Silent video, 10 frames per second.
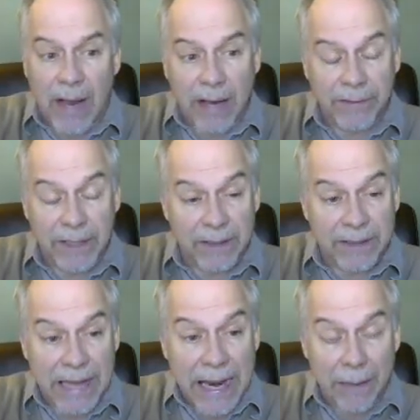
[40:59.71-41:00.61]
5-cent
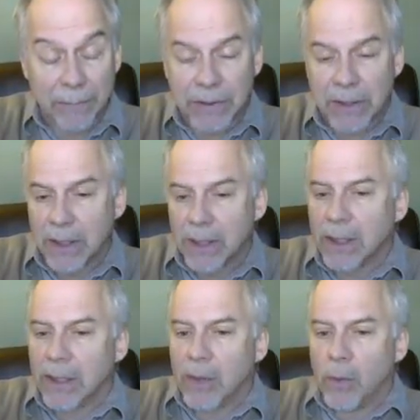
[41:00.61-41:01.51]
stamps,
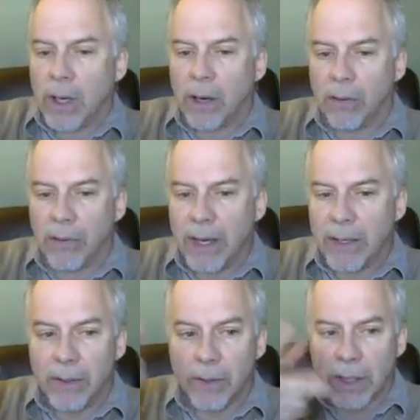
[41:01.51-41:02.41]
well,
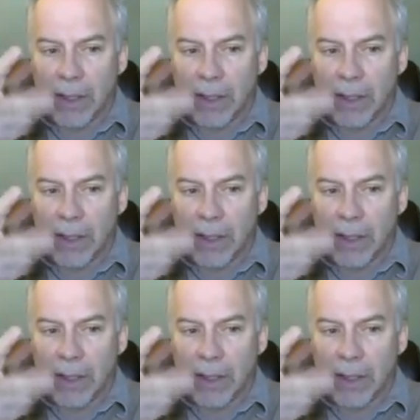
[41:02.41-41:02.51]
then you